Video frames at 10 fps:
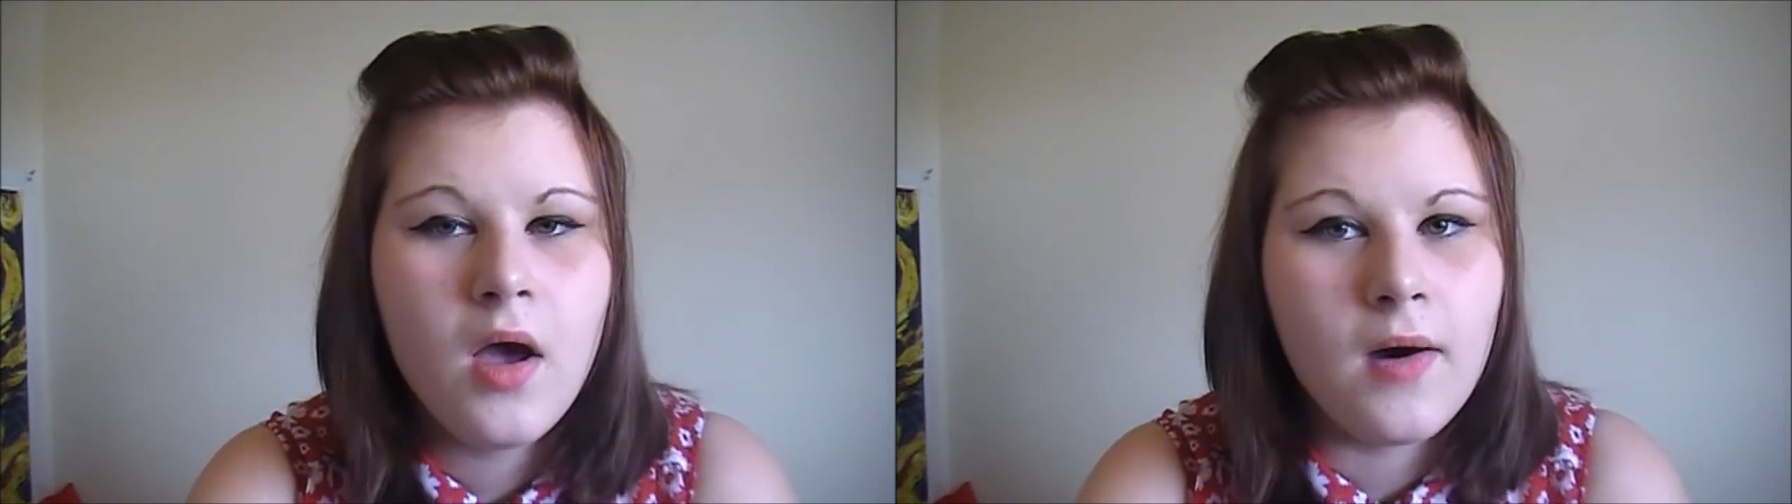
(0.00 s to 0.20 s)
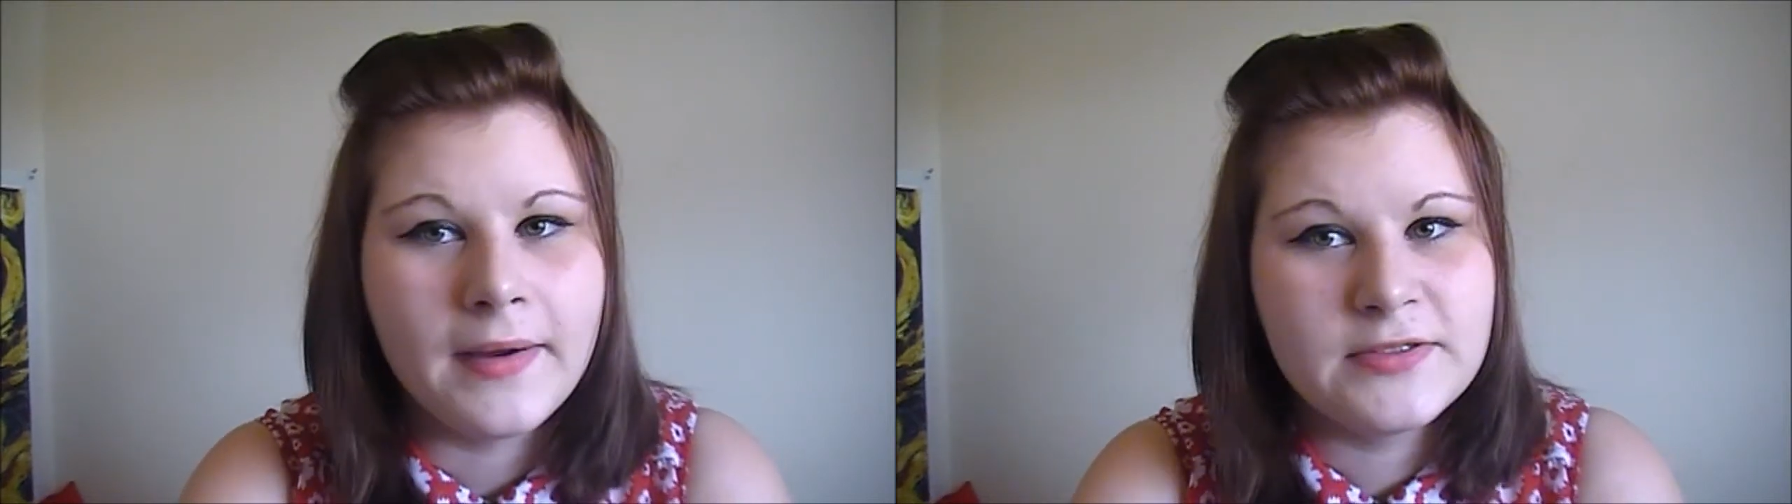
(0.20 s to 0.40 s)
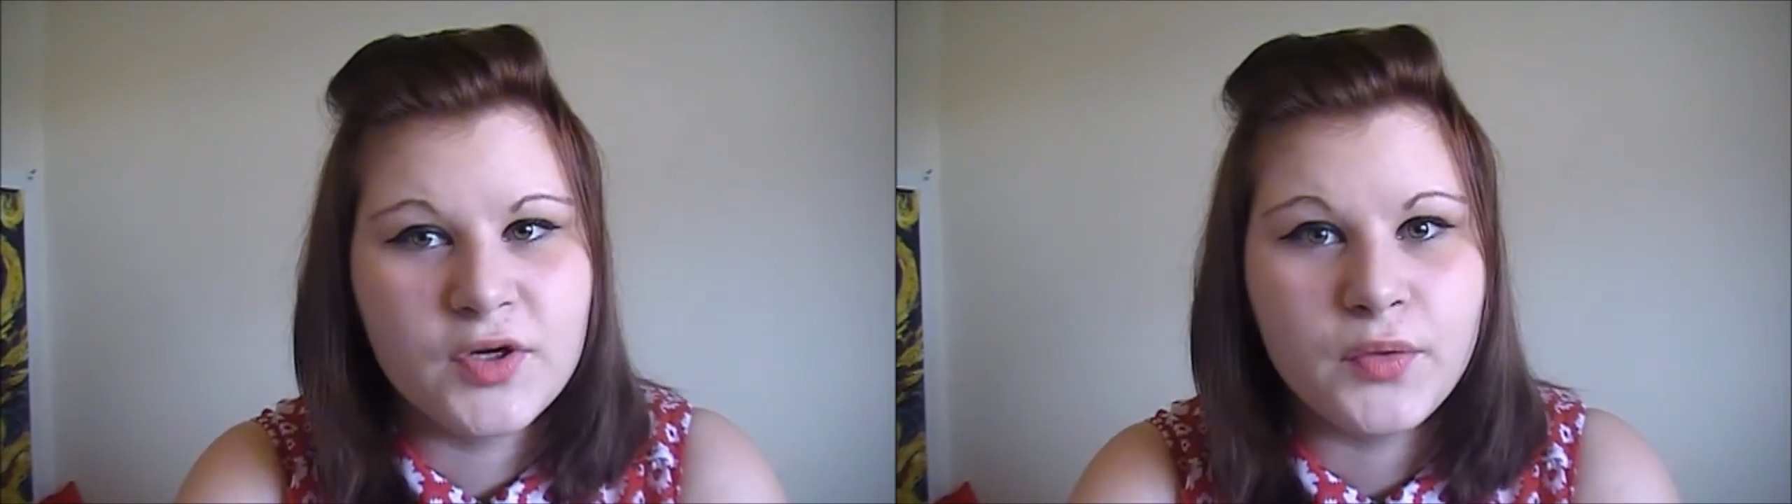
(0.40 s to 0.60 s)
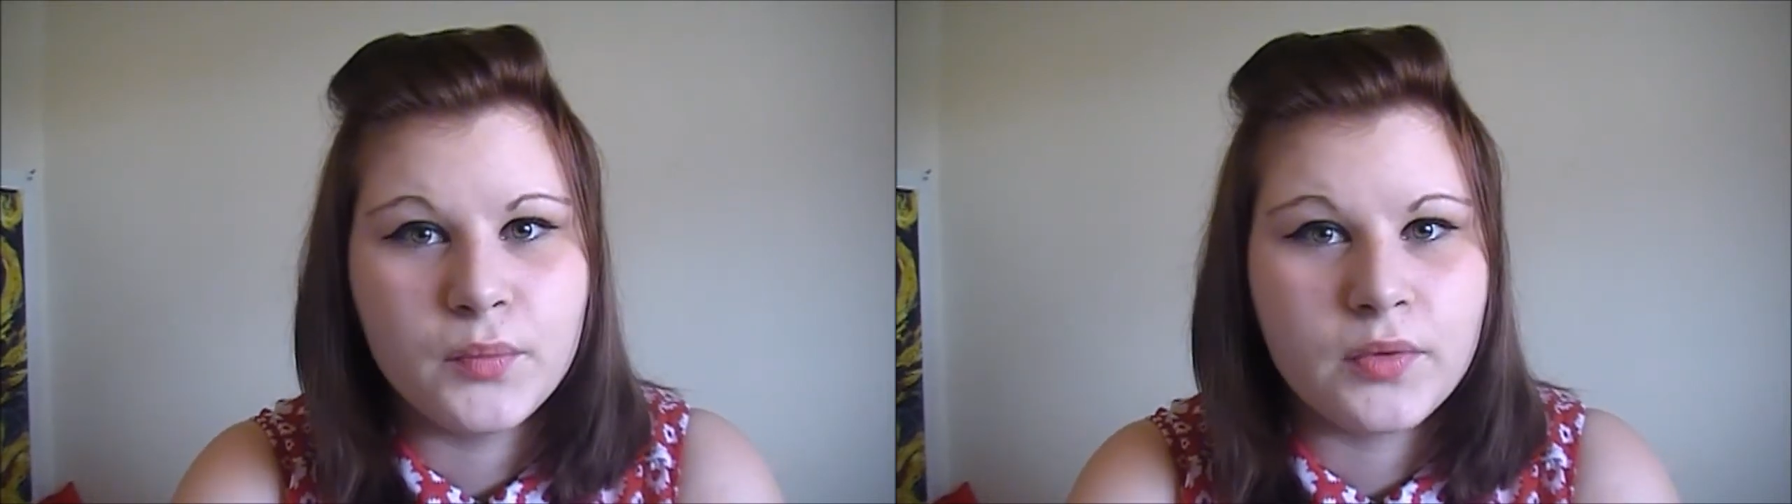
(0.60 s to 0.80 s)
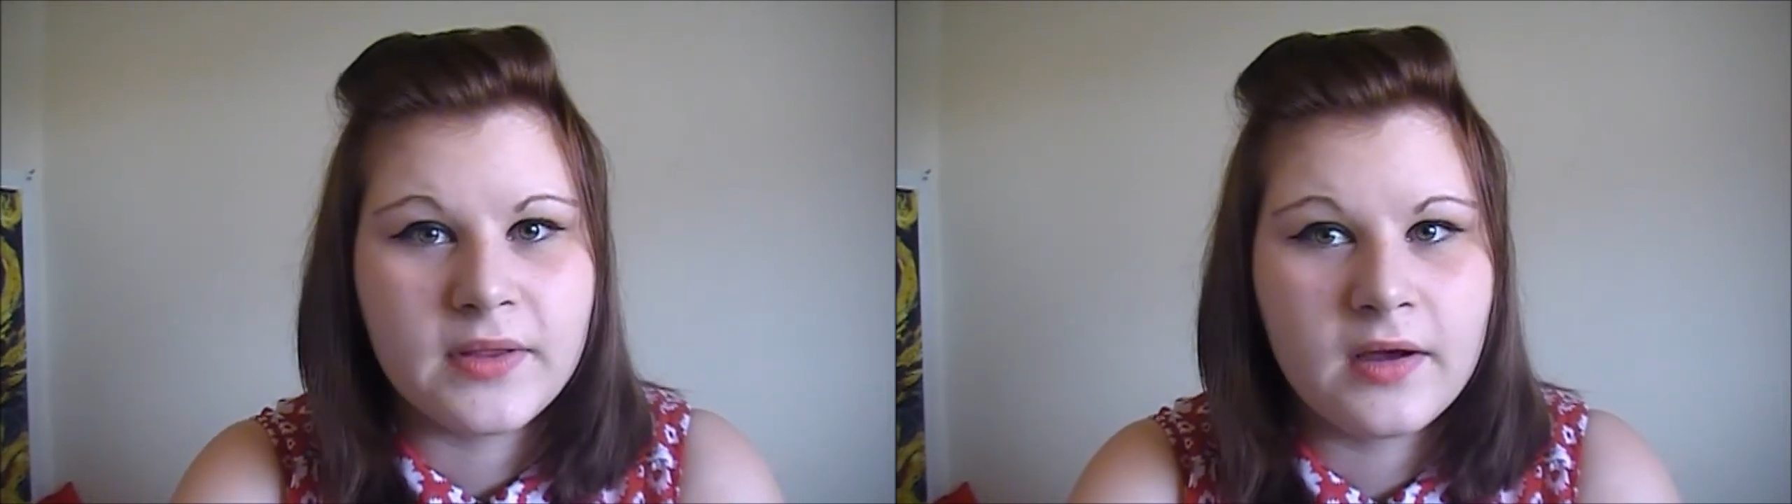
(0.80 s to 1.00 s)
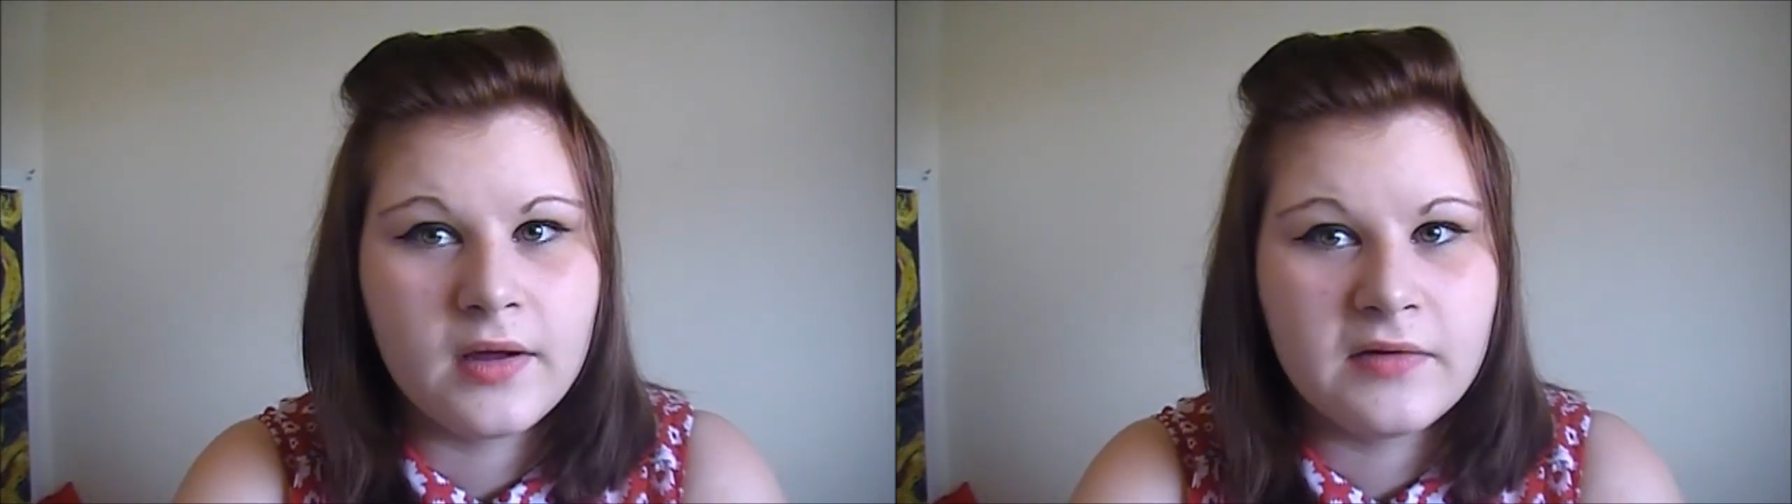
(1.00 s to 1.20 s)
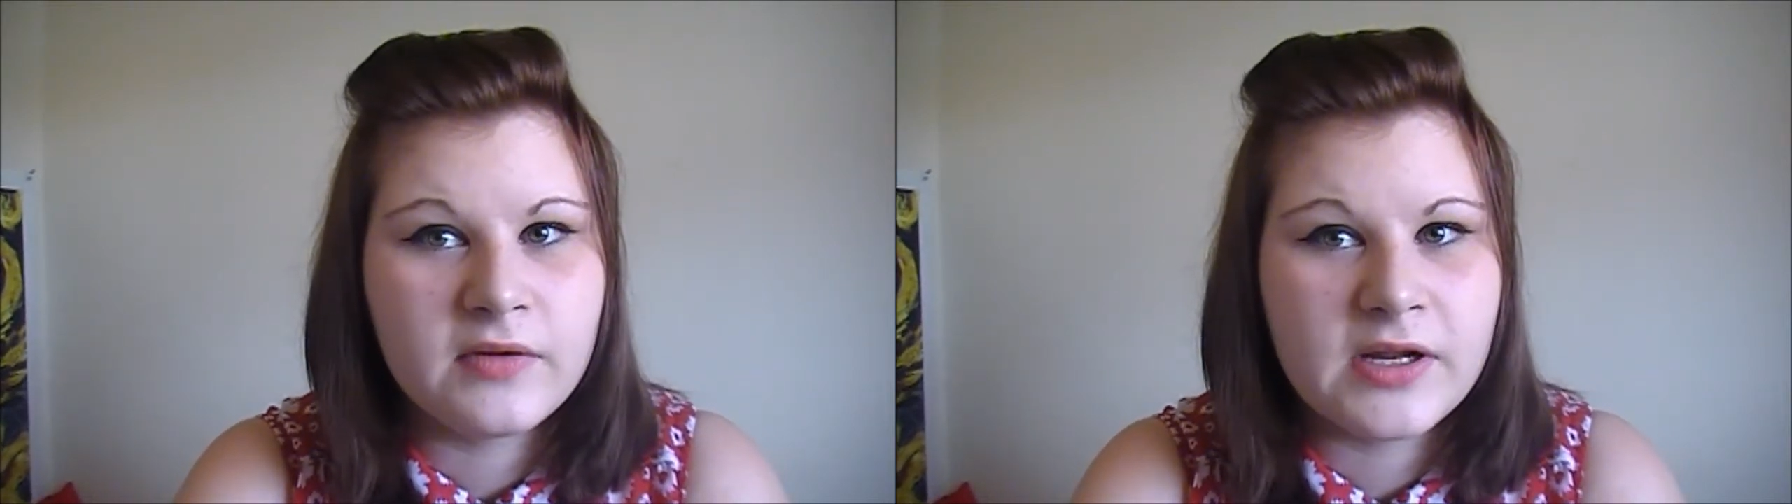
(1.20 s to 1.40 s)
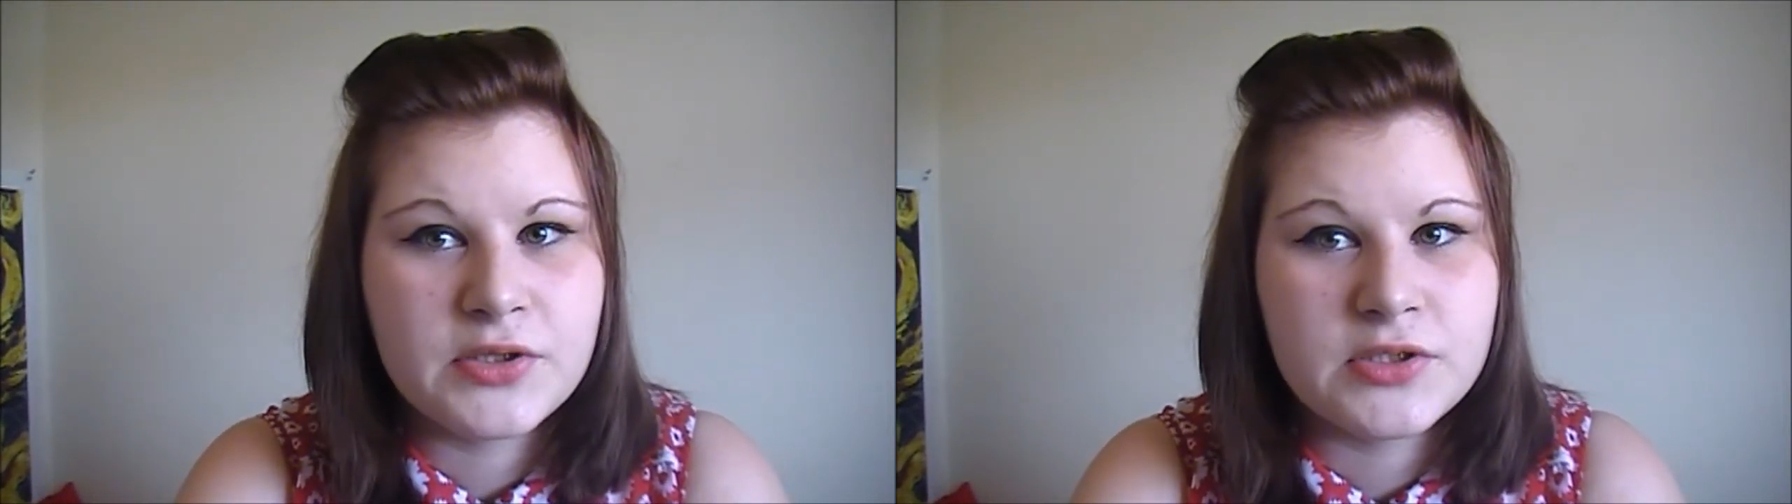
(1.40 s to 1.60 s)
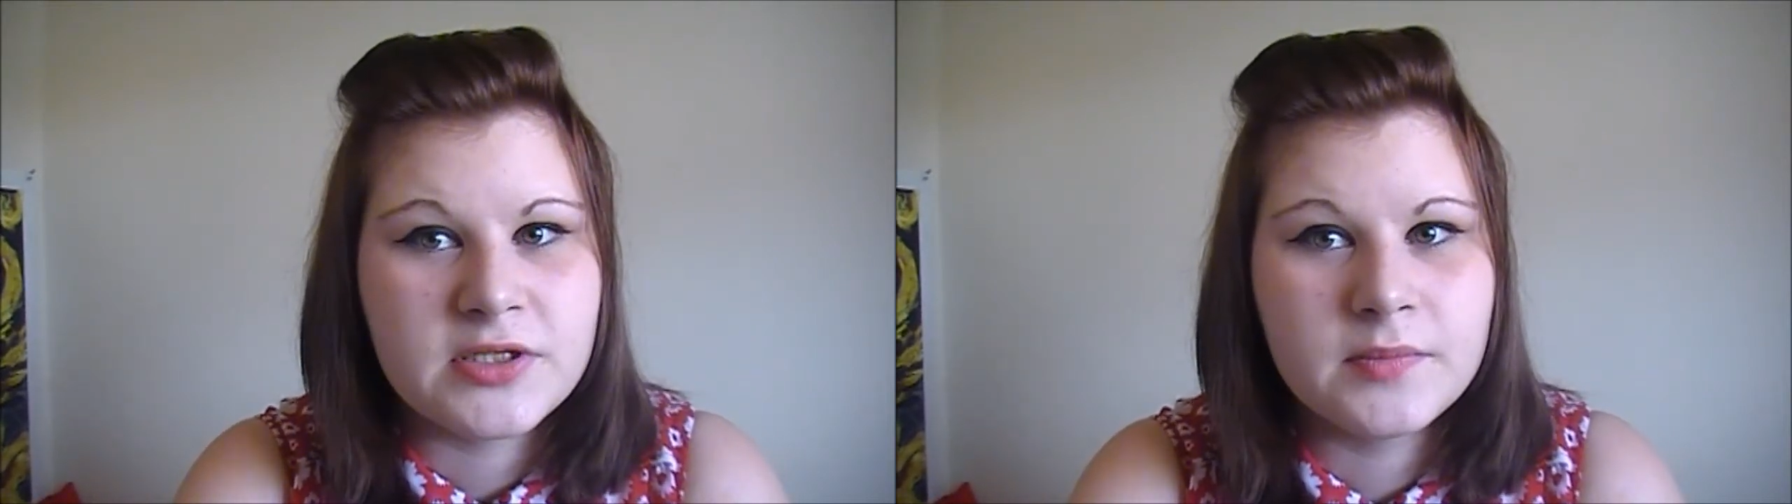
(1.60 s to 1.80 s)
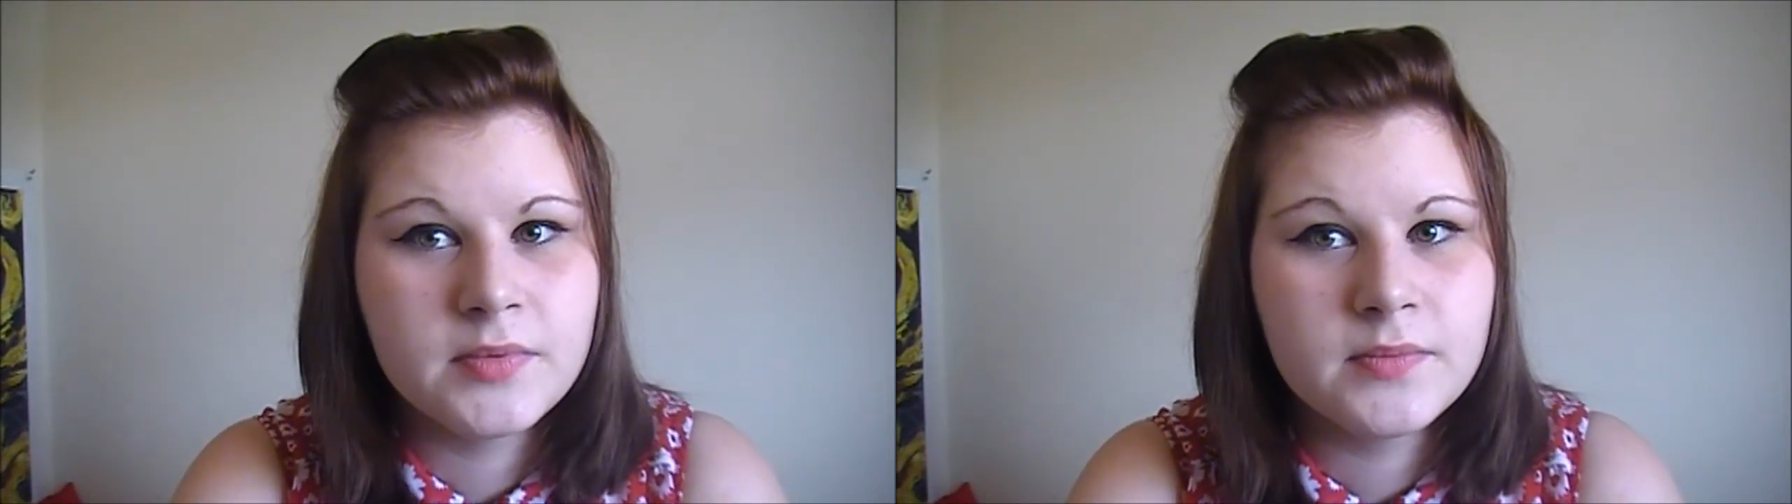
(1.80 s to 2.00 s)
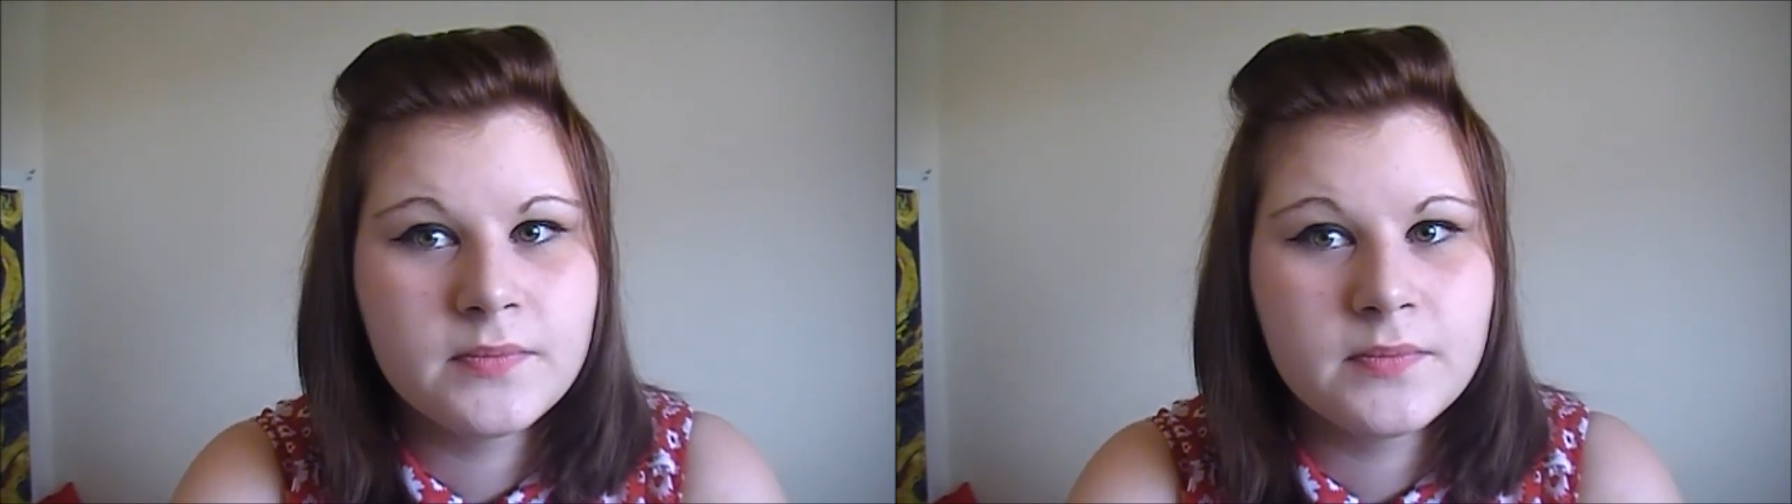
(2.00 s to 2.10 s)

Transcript: I don't want that kind of relationship